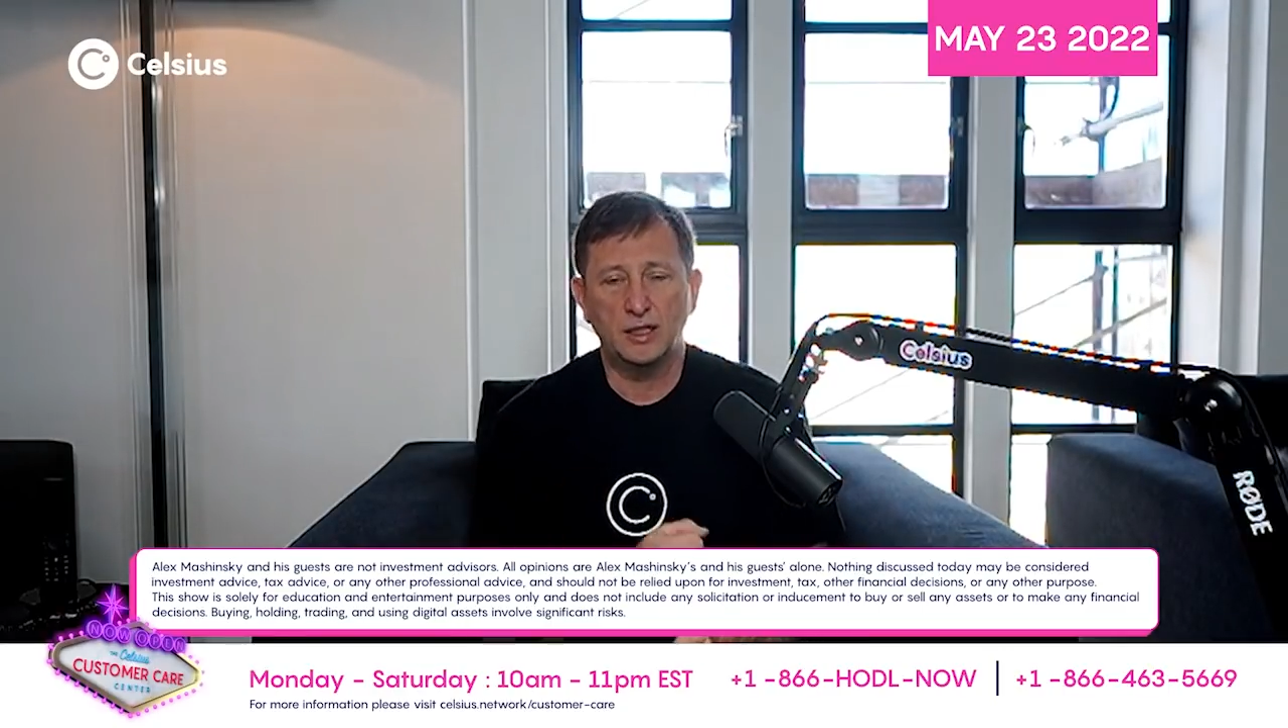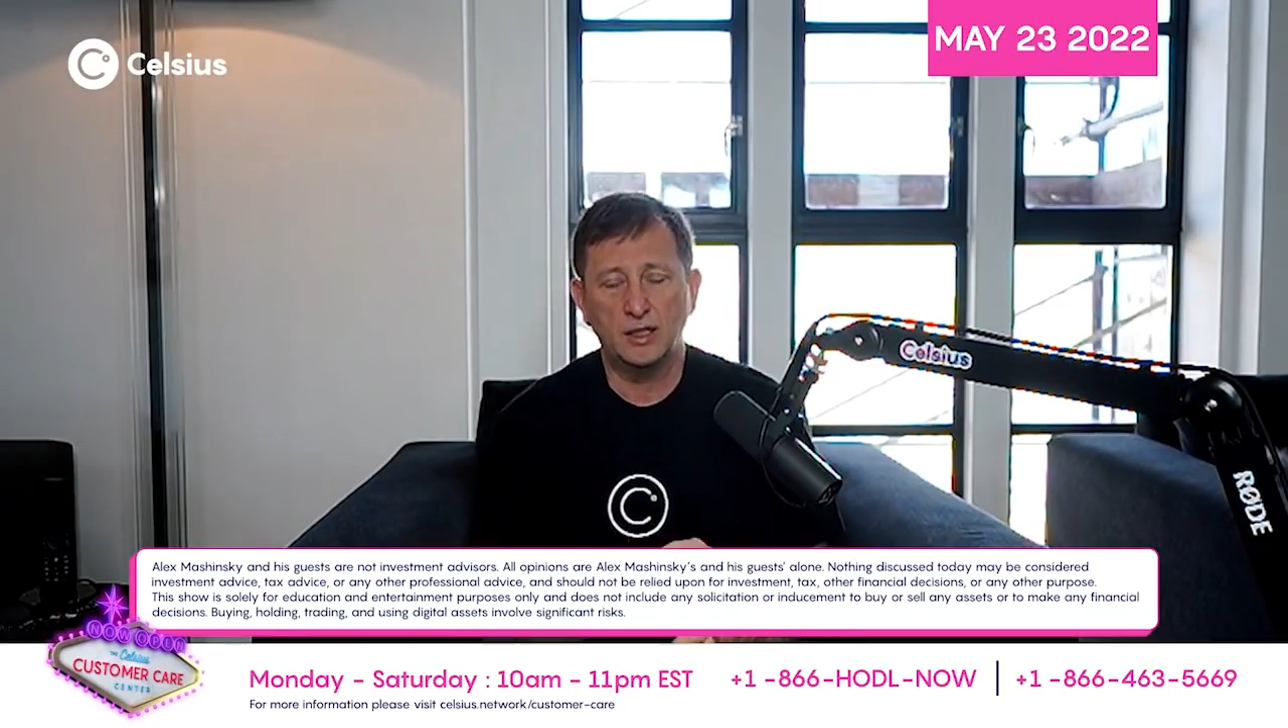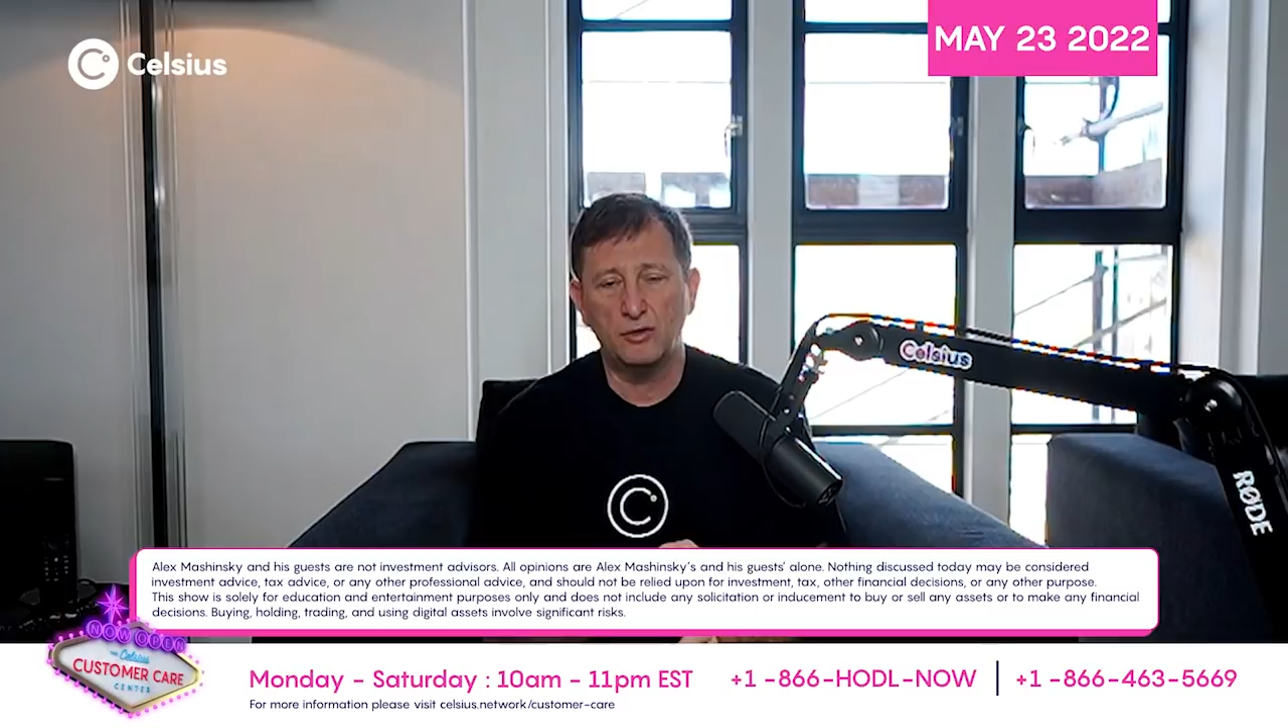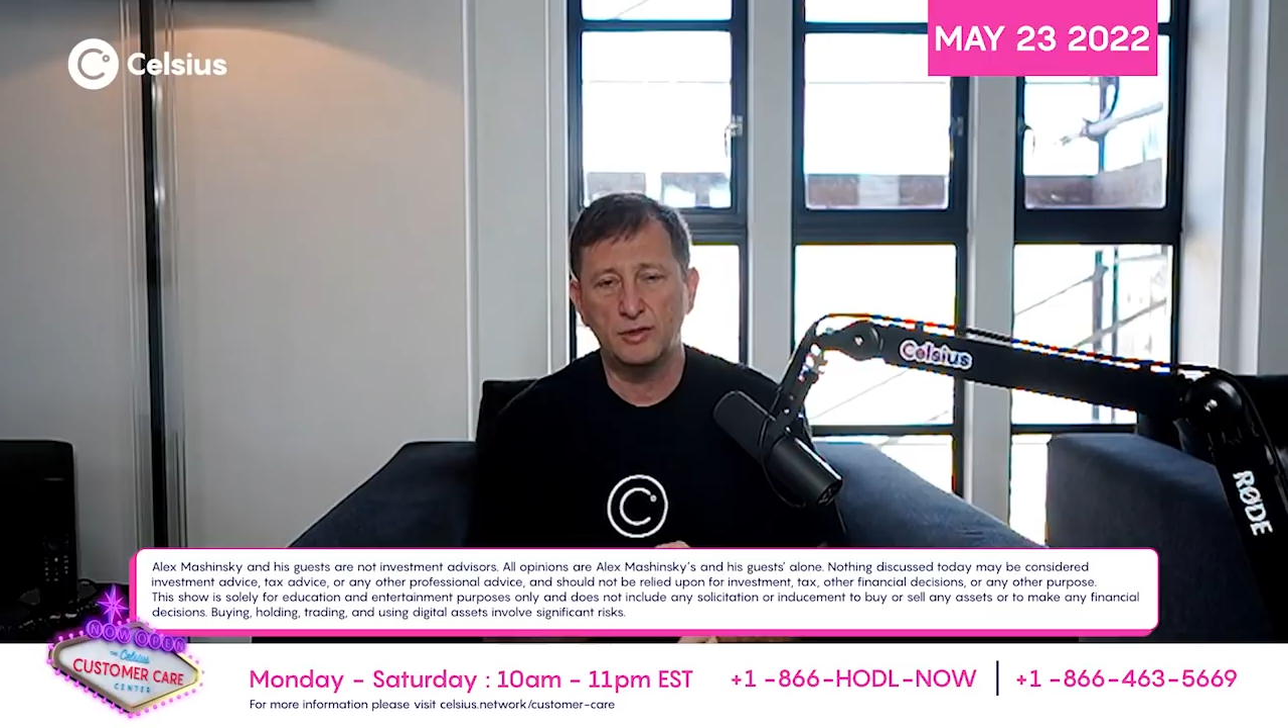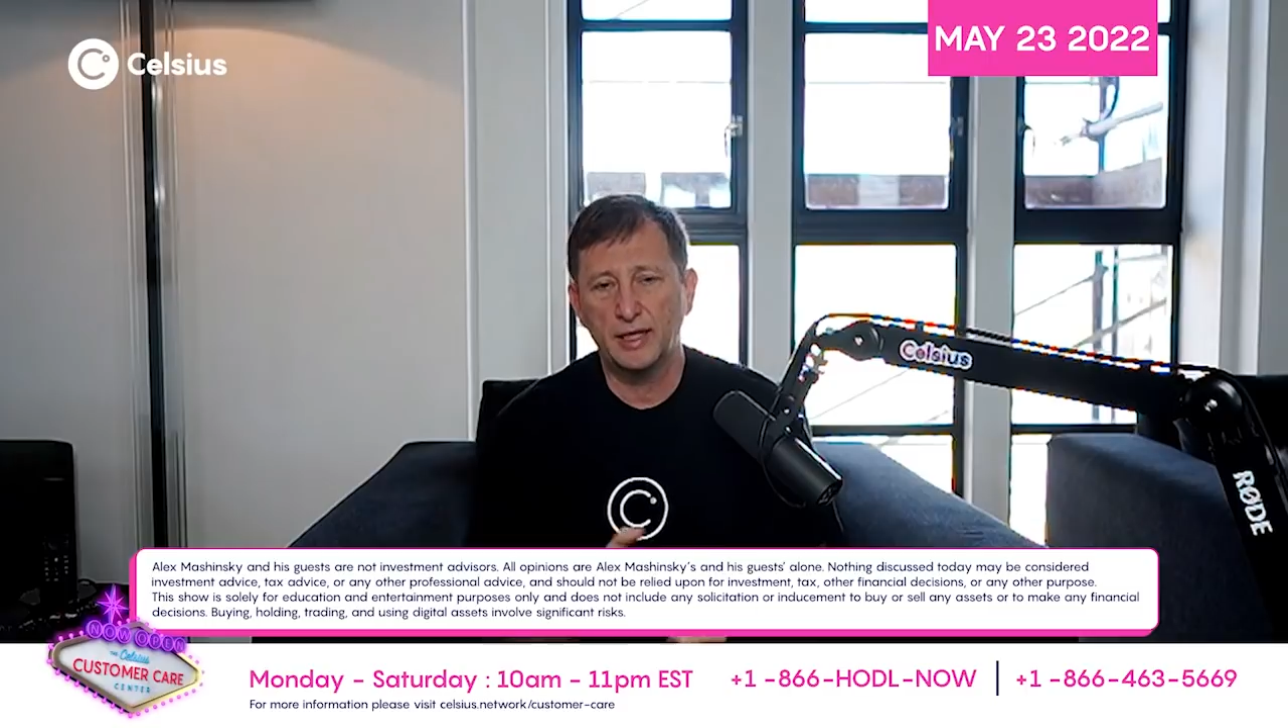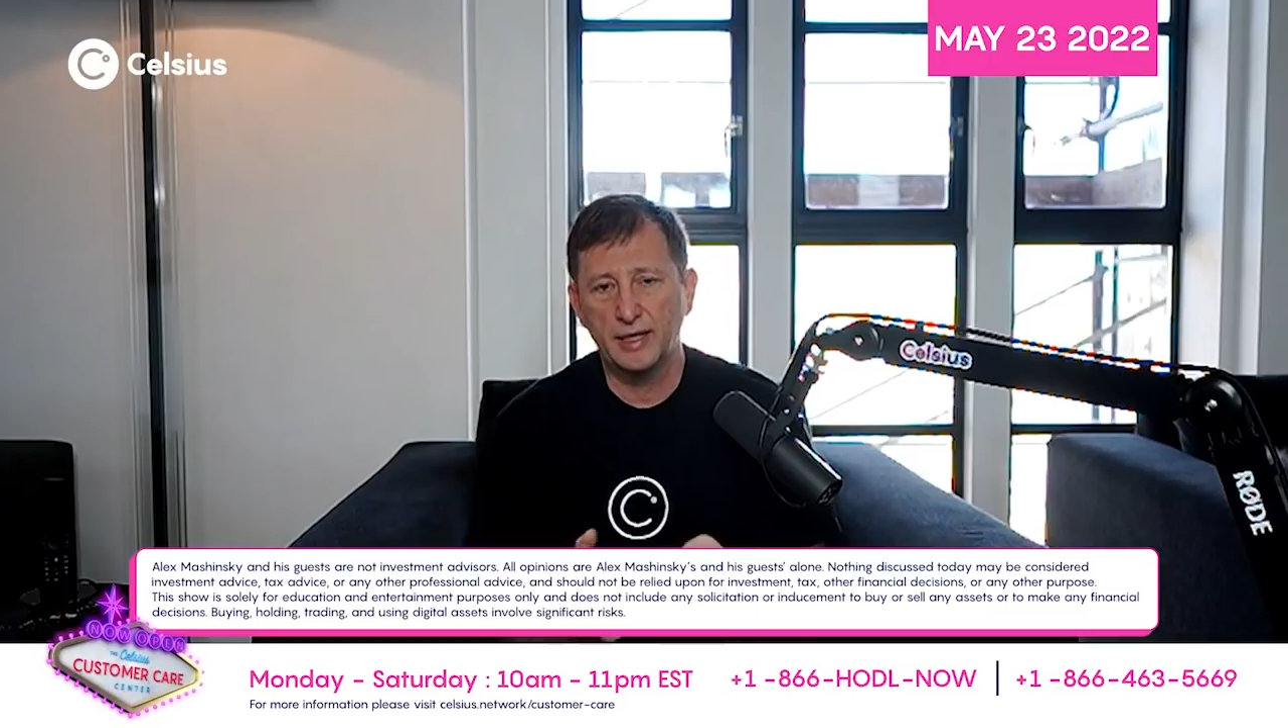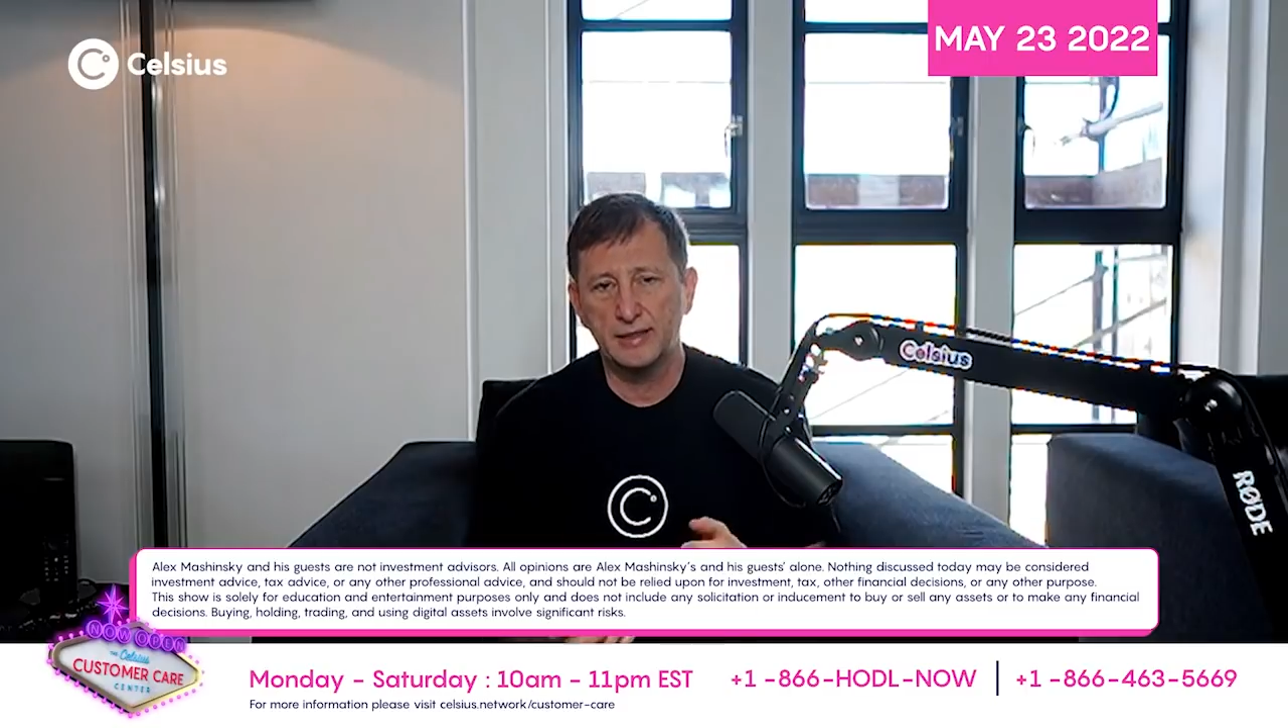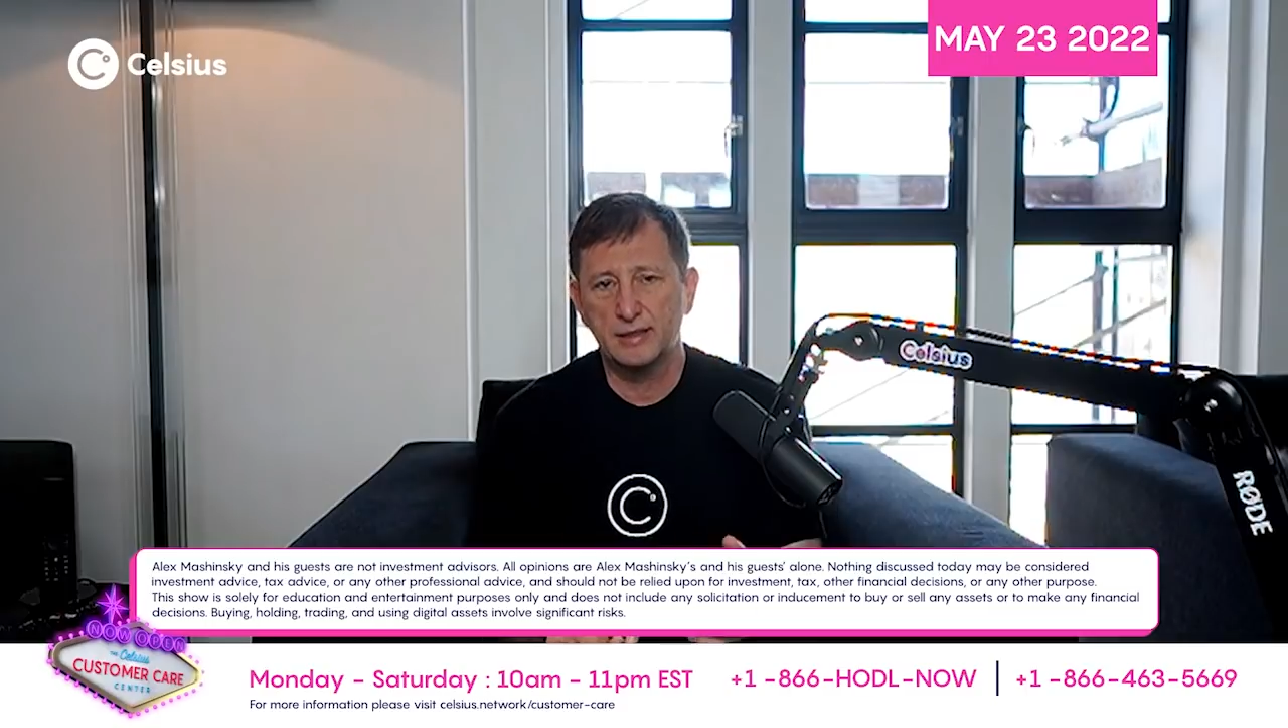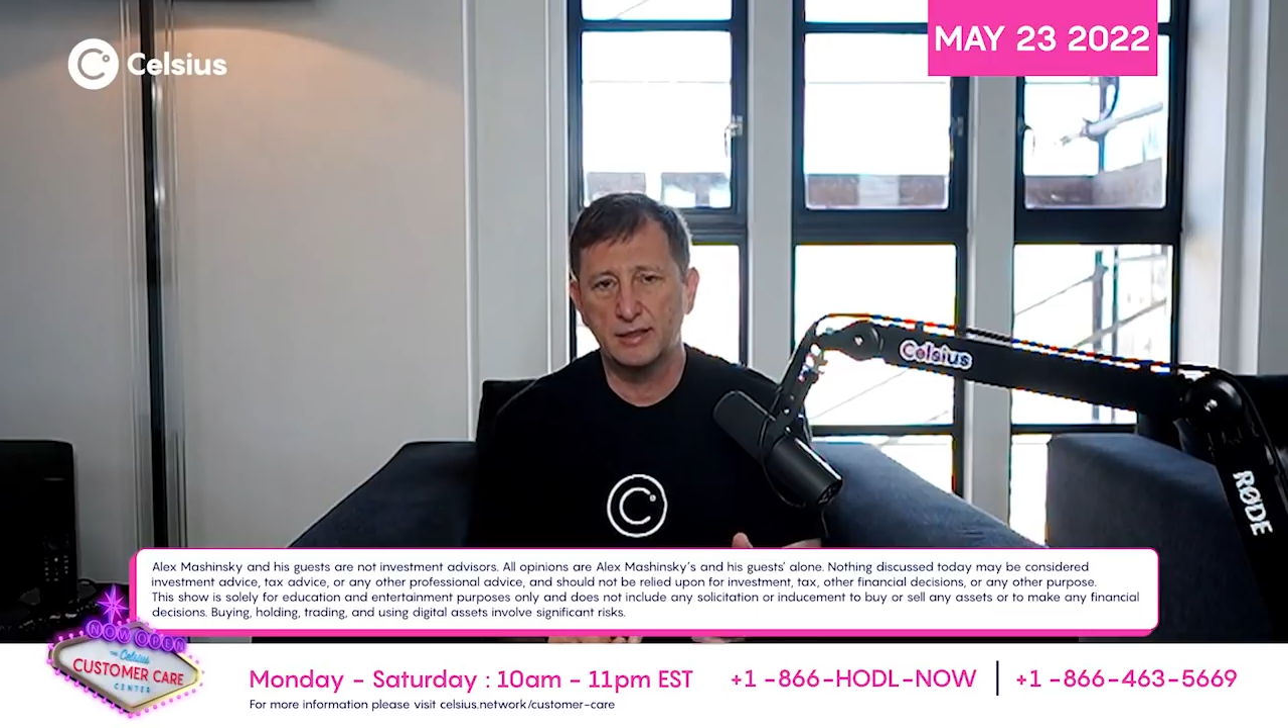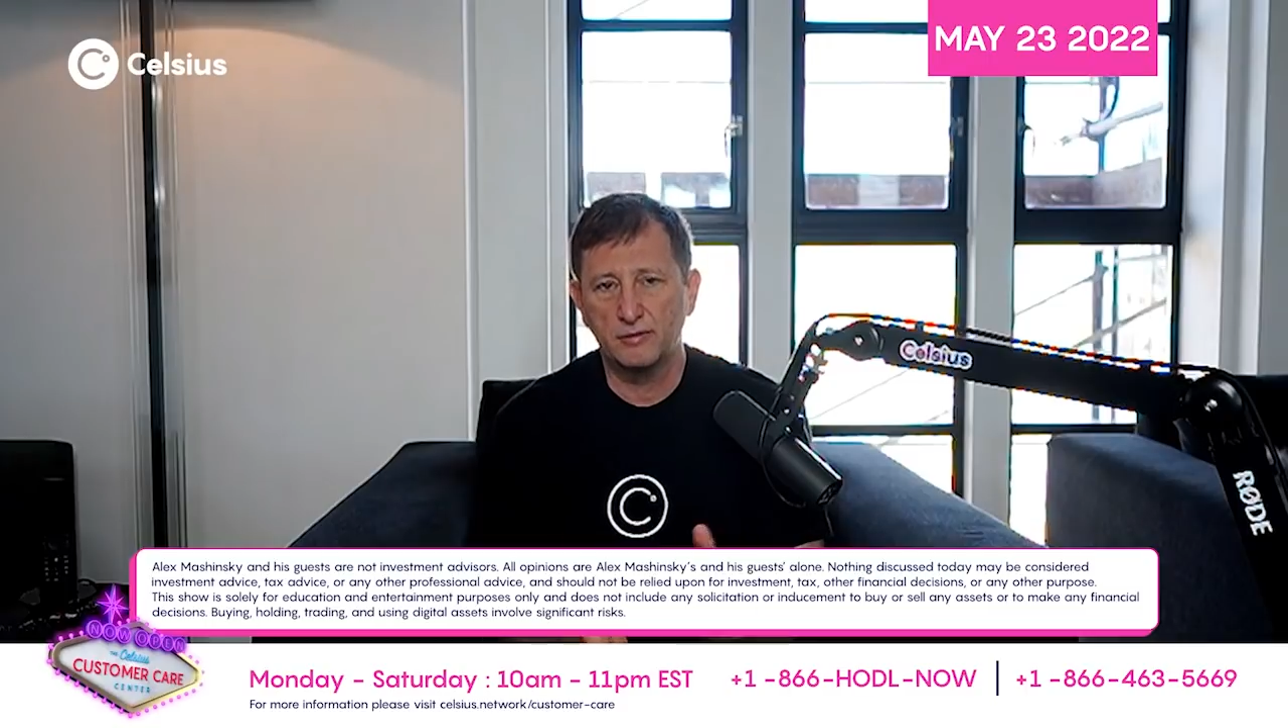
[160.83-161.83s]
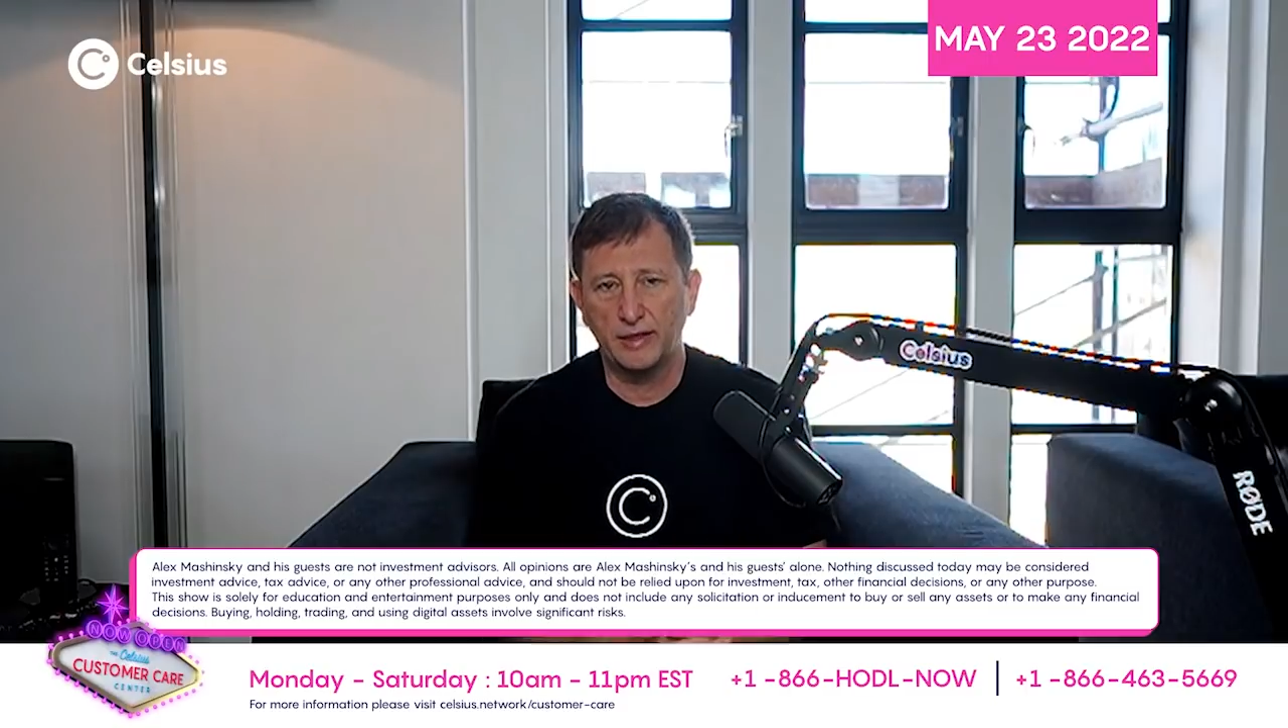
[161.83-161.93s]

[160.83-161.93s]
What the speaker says: a loan against it.